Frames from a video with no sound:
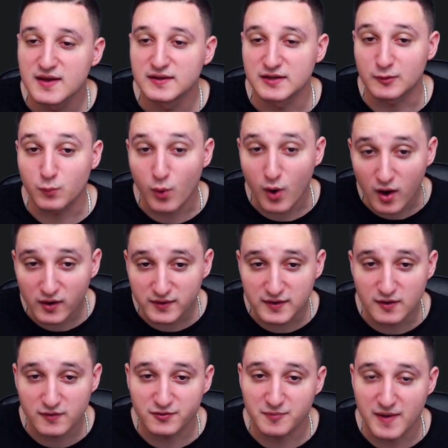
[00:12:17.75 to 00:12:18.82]
the
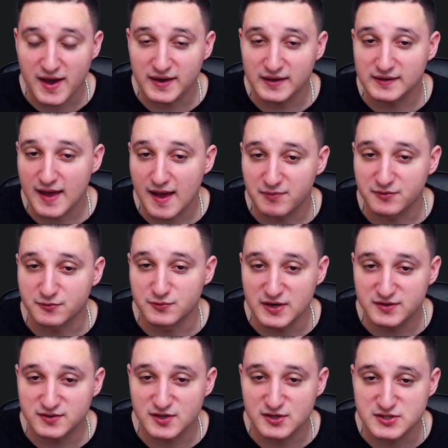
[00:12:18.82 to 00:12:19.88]
quality of Nomadic Labs
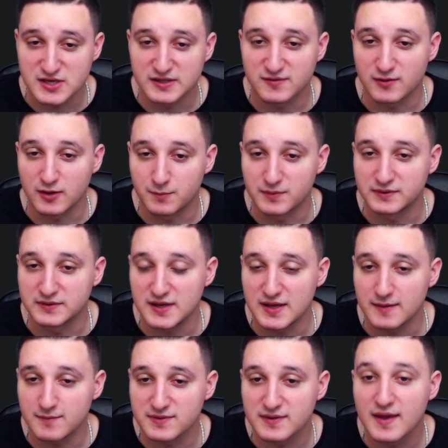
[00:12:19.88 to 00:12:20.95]
research and development
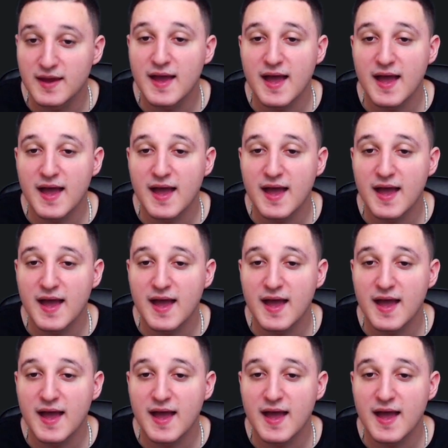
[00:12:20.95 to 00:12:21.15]
teams,